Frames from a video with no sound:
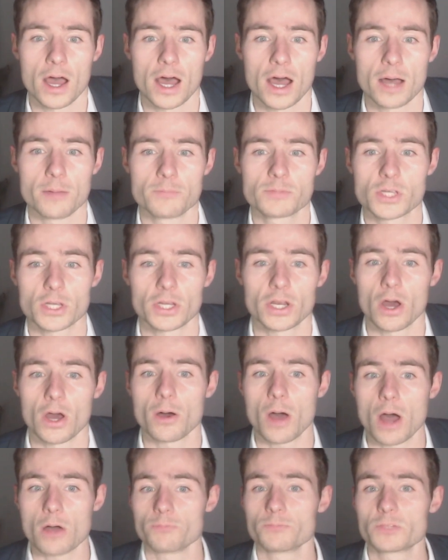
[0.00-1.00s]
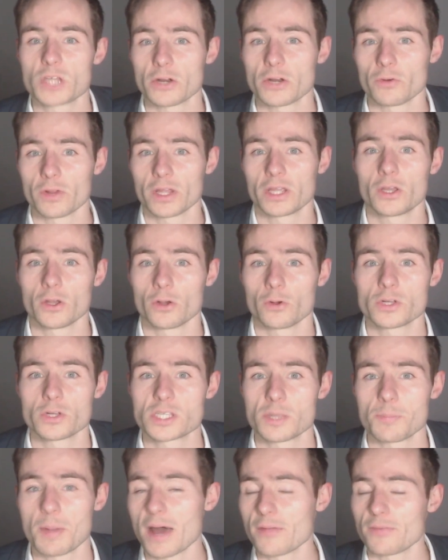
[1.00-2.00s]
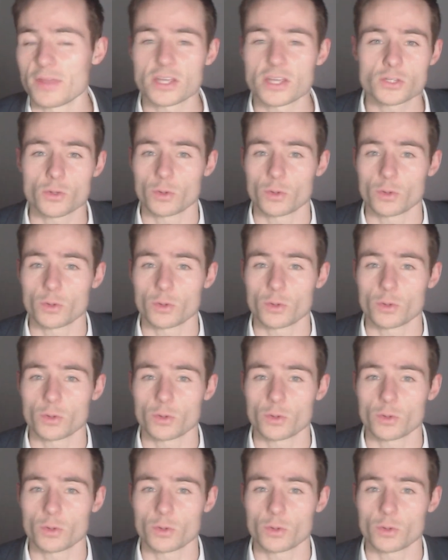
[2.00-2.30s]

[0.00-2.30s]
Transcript: So, I'm generally curious about this.